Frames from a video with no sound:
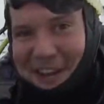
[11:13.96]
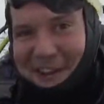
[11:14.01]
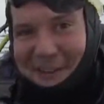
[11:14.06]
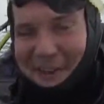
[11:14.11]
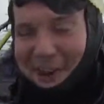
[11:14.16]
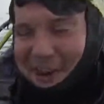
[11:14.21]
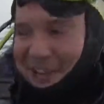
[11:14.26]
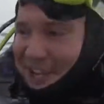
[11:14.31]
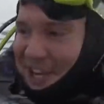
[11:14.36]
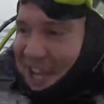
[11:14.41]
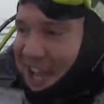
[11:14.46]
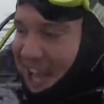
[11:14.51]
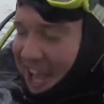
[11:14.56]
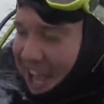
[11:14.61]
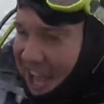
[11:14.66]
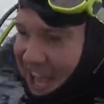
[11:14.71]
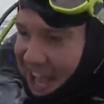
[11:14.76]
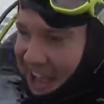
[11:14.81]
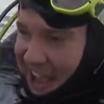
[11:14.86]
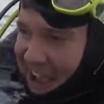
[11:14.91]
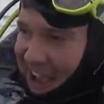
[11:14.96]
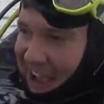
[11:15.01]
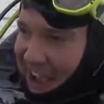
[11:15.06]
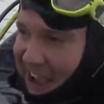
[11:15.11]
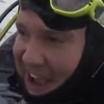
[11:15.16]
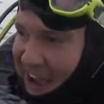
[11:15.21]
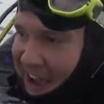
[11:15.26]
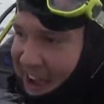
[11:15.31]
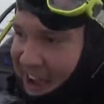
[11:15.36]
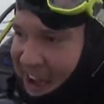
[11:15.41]
in Russia.
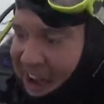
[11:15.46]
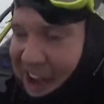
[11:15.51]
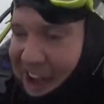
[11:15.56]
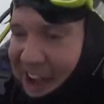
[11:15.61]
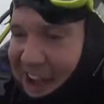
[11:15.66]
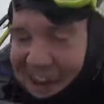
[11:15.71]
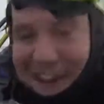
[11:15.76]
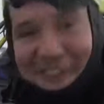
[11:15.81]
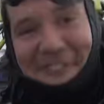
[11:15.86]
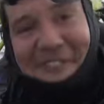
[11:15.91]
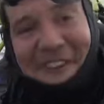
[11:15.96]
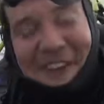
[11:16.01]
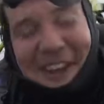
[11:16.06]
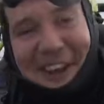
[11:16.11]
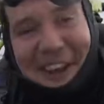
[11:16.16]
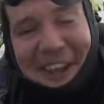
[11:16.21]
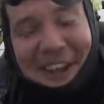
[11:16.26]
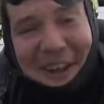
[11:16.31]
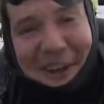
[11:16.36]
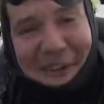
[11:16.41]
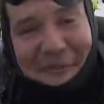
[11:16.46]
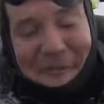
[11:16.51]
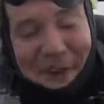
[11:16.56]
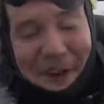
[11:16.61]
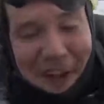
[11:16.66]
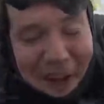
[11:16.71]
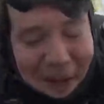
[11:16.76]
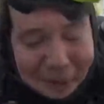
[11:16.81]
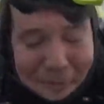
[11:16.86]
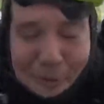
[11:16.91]
Ah, and I finally got
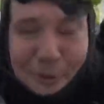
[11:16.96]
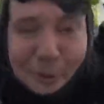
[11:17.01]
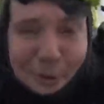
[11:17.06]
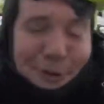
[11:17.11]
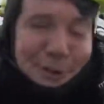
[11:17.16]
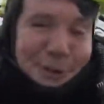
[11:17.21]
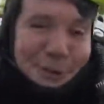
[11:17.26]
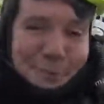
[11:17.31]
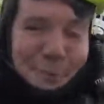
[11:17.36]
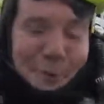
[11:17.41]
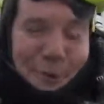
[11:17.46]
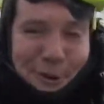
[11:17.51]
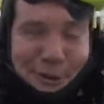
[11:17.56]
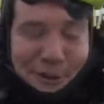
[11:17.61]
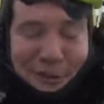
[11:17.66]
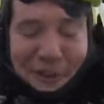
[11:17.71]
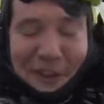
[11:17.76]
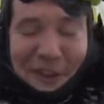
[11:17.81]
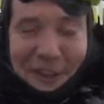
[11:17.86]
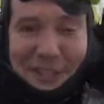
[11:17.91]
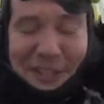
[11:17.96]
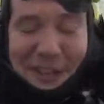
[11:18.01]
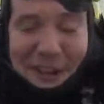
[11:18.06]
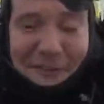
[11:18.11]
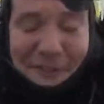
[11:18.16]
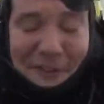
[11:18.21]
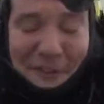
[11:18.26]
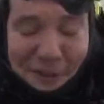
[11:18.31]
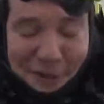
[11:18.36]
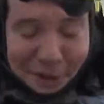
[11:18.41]
my water sports fix in
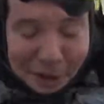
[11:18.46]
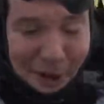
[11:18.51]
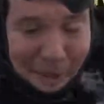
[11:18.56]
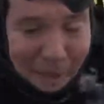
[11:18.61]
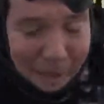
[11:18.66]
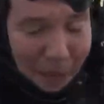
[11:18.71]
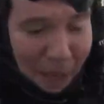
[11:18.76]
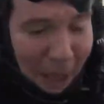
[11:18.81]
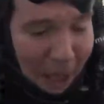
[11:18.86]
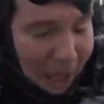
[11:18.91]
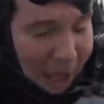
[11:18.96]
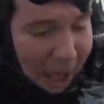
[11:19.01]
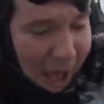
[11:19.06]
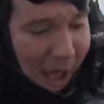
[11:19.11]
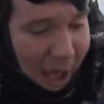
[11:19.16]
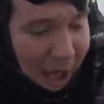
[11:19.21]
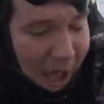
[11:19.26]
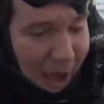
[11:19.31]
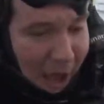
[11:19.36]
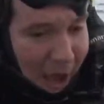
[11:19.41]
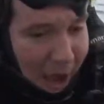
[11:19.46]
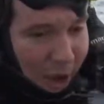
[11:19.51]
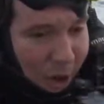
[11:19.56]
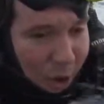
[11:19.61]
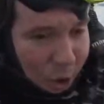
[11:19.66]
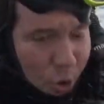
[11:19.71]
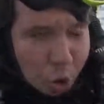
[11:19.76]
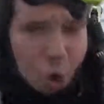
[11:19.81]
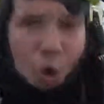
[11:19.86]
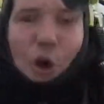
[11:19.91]
for the trip.
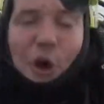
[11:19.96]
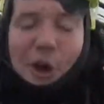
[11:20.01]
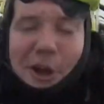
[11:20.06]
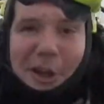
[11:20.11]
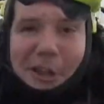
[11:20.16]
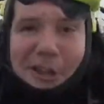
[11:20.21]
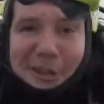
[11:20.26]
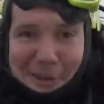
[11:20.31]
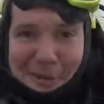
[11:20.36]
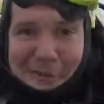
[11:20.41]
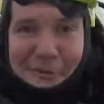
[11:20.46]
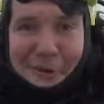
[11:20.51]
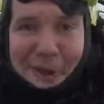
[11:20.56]
Whew. Time to